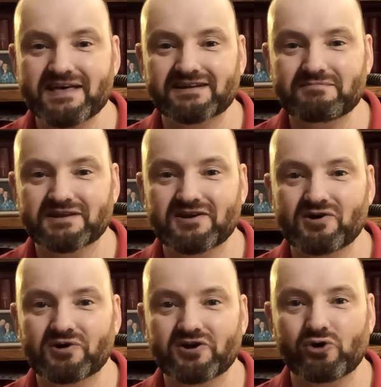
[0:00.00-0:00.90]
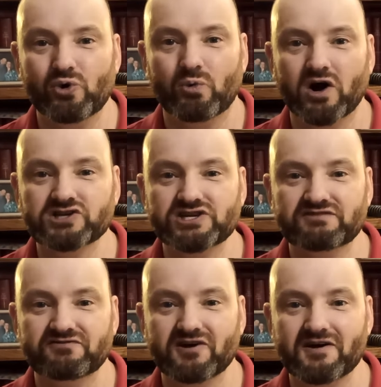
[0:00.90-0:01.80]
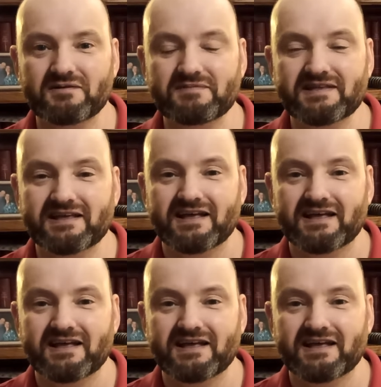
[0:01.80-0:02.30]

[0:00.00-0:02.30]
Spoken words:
let me know where you're watching from,